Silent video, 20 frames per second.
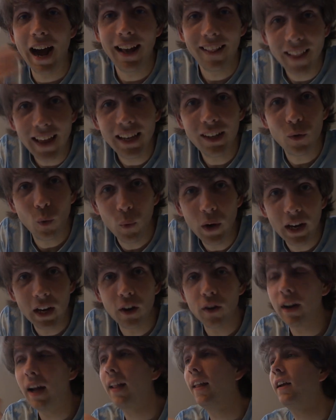I like
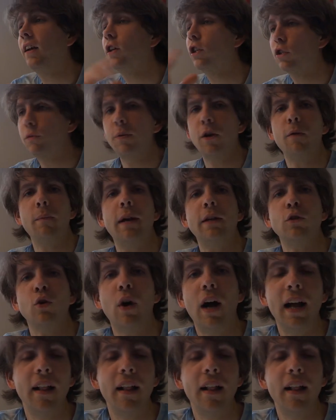weird. I like experimental.